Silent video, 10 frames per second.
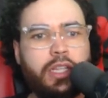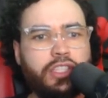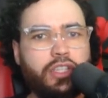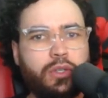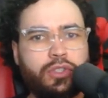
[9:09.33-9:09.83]

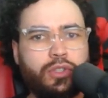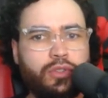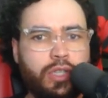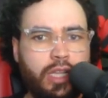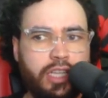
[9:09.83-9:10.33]
Let's go
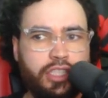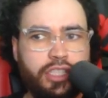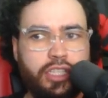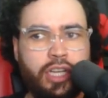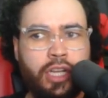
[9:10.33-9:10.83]
to
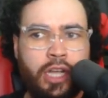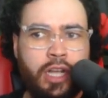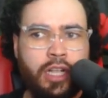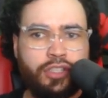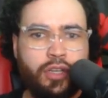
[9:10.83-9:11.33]
collections here.
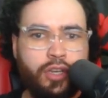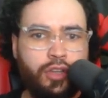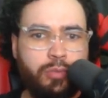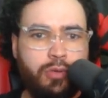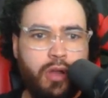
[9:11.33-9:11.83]
Got a
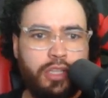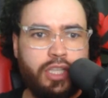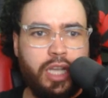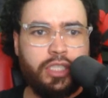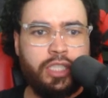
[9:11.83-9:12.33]
new
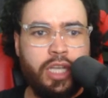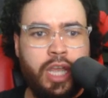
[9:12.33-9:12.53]
project.